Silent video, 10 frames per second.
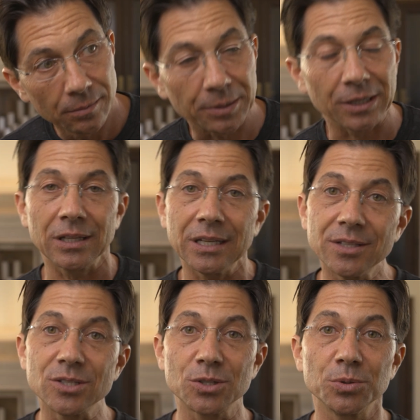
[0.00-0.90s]
But it
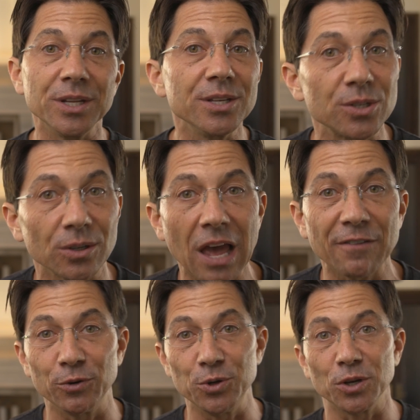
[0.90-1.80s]
leads to an easier
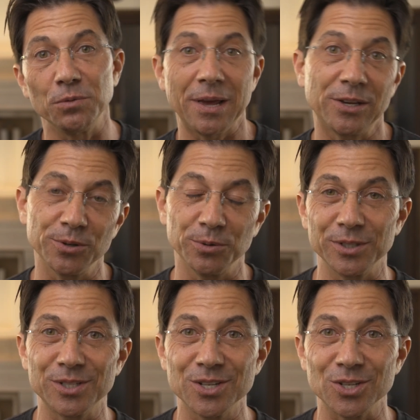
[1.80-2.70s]
life when you can make your own
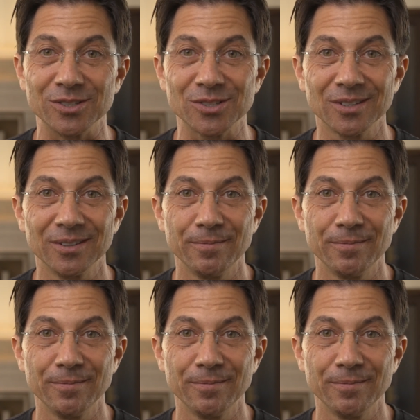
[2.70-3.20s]
decisions.